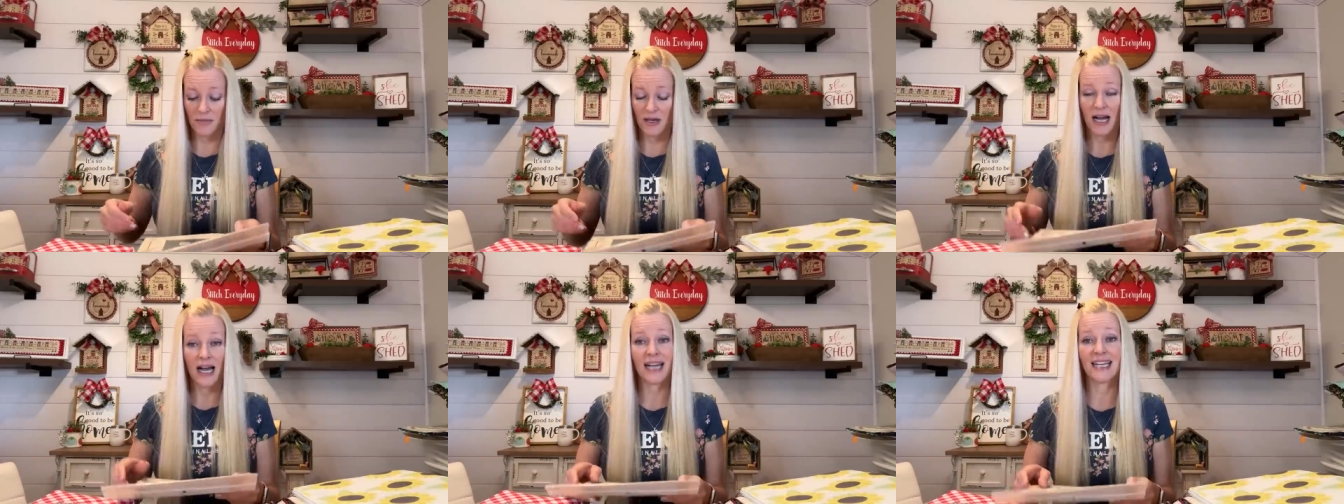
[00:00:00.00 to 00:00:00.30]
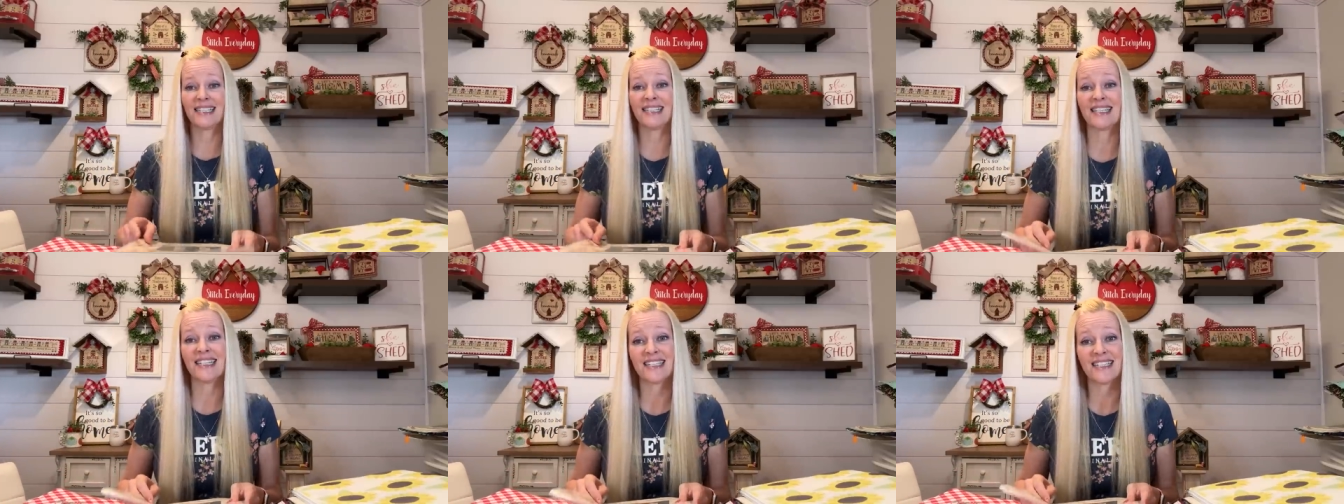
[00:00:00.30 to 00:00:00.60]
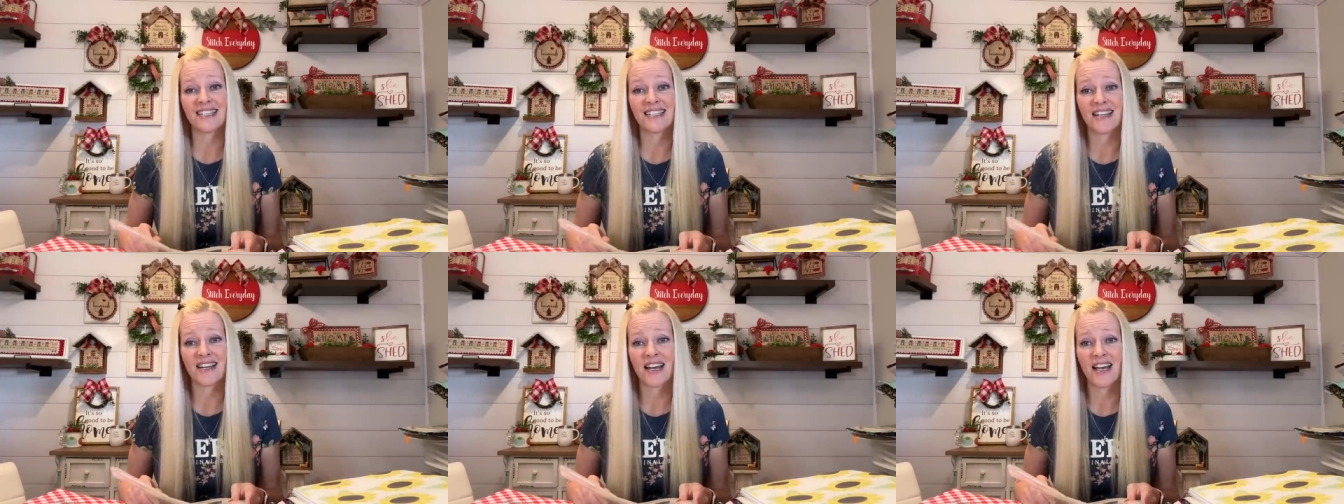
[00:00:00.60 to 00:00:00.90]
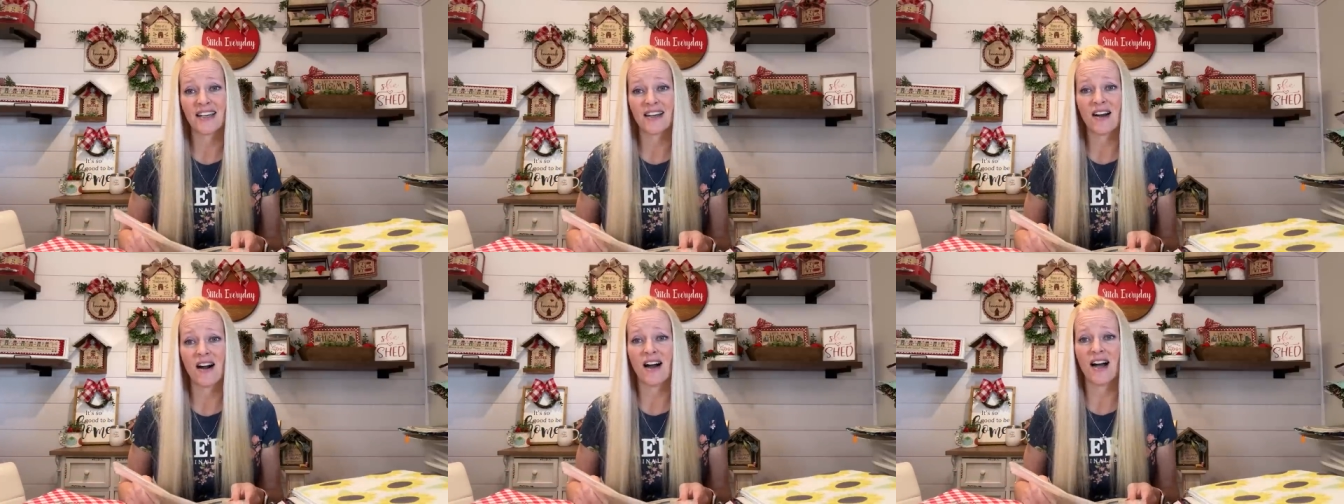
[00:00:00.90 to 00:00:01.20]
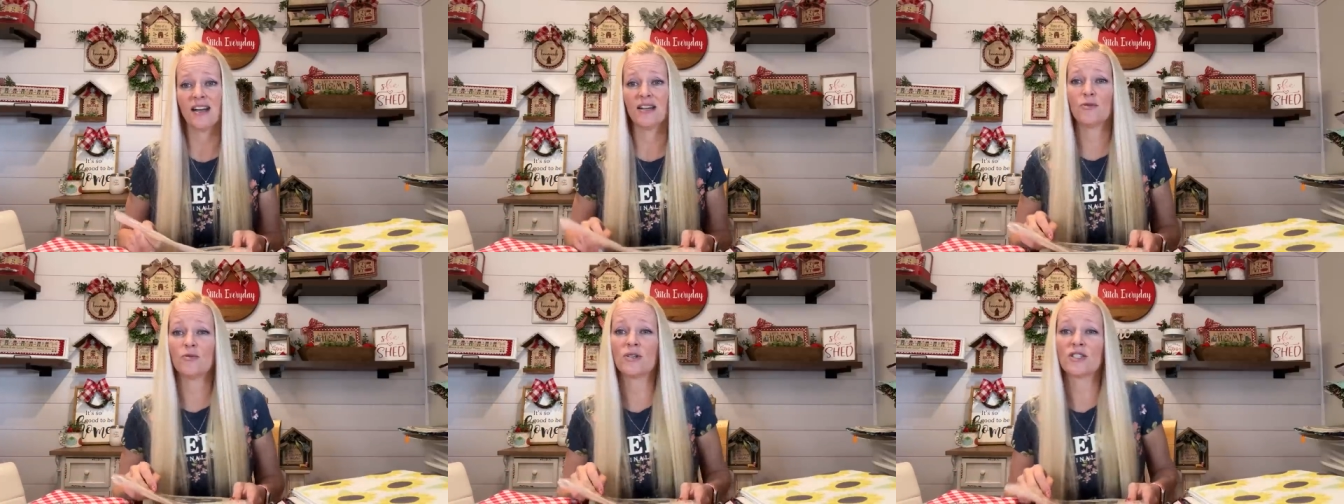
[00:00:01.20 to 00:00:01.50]
kindness that I
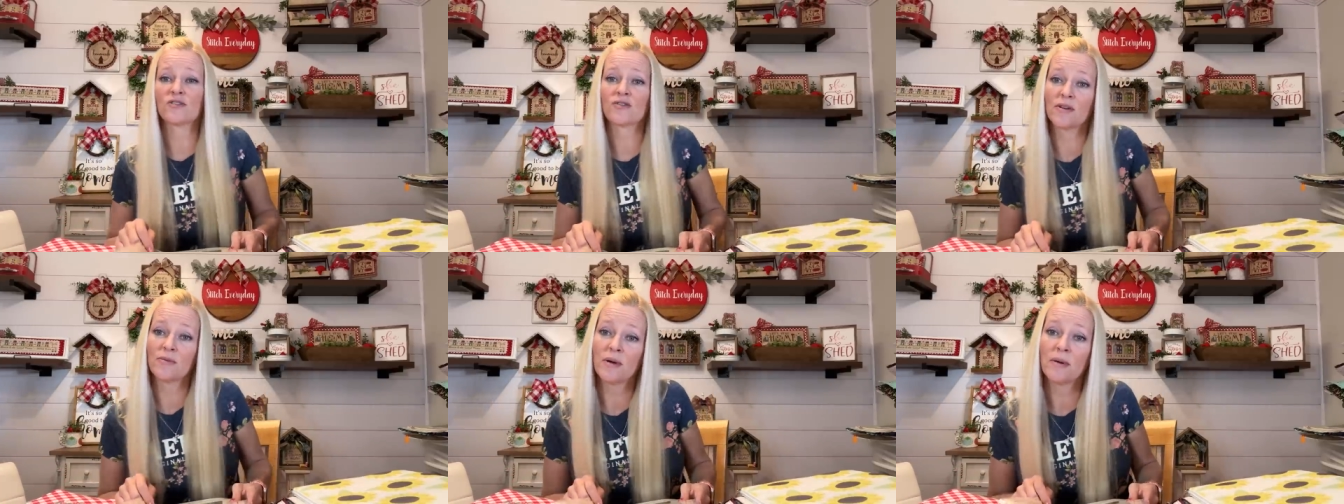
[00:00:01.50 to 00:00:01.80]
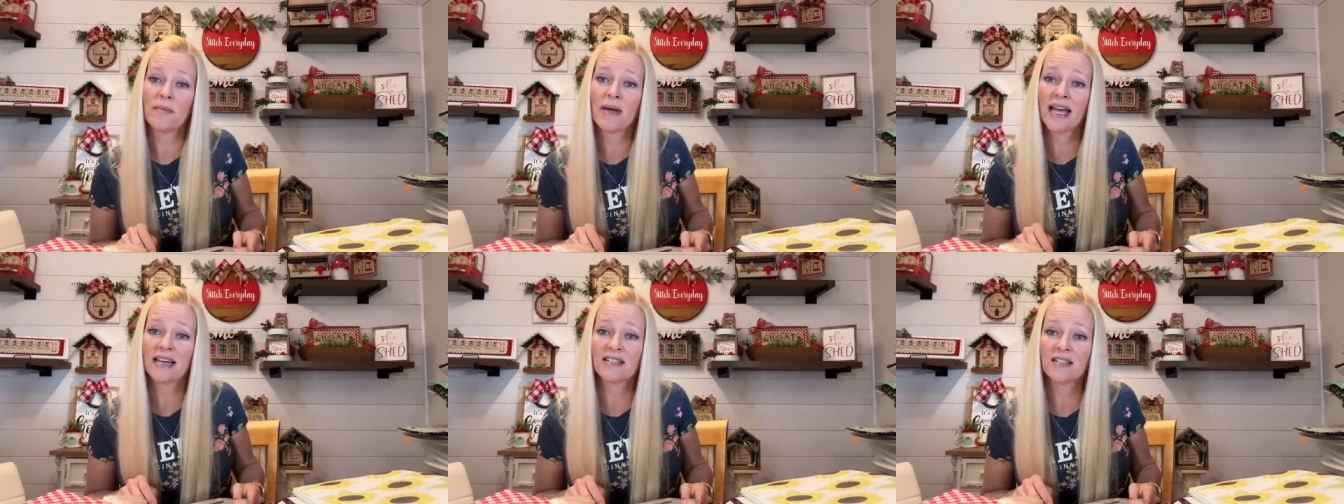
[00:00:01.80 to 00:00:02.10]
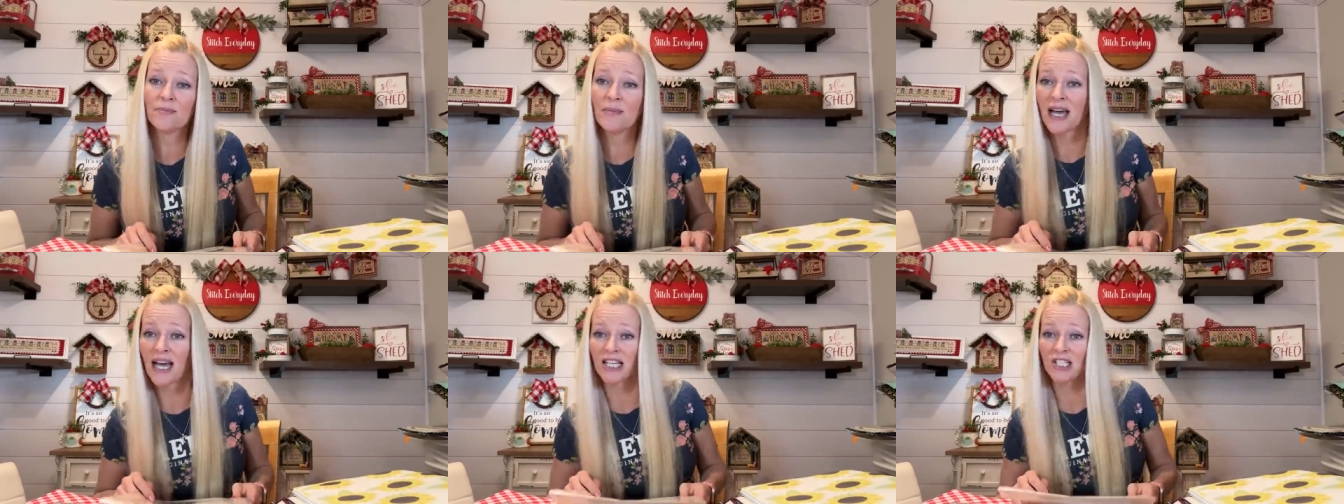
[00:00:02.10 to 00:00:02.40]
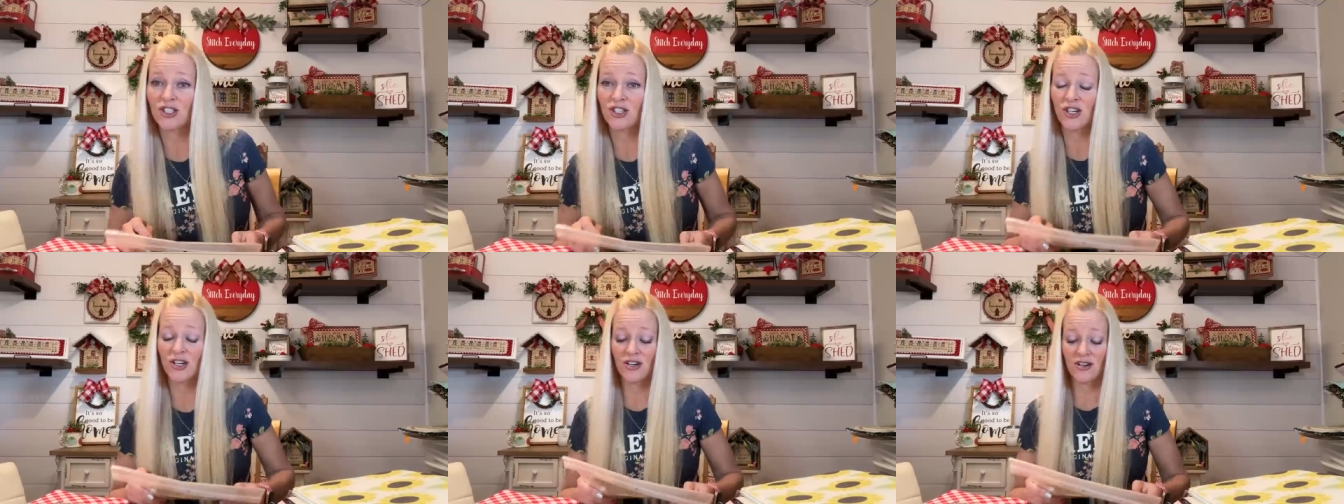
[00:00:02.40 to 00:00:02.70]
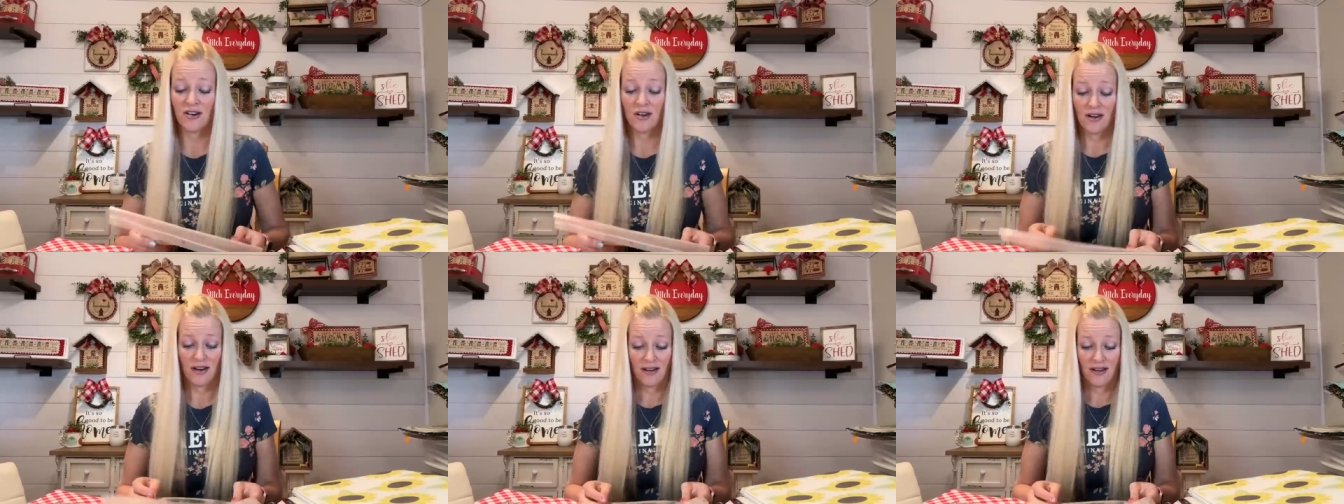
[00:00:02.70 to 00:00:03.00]
got was from Amanda
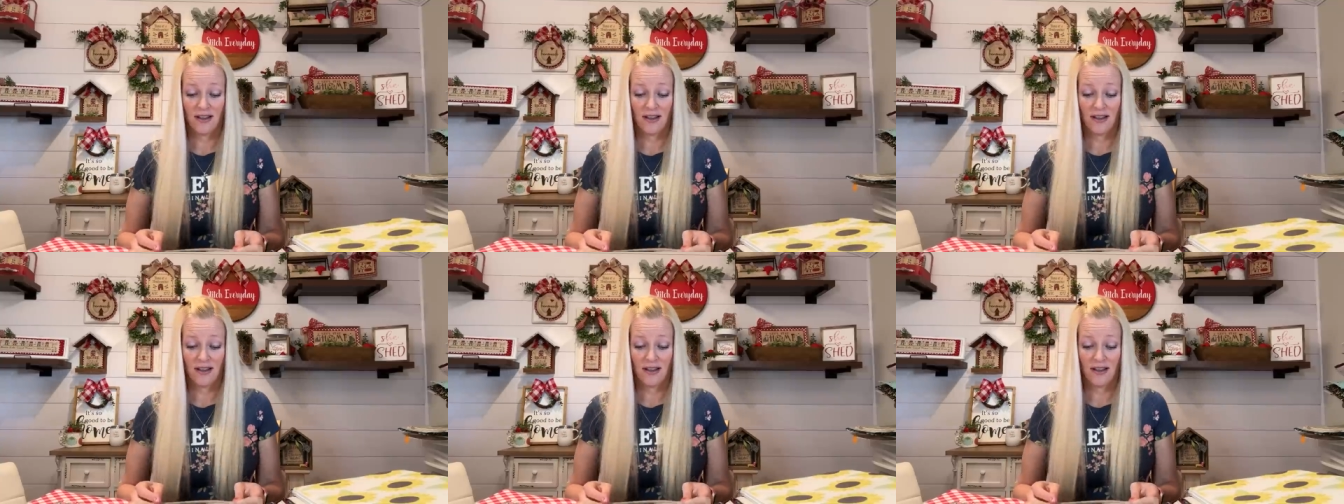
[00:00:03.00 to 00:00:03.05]
Badger.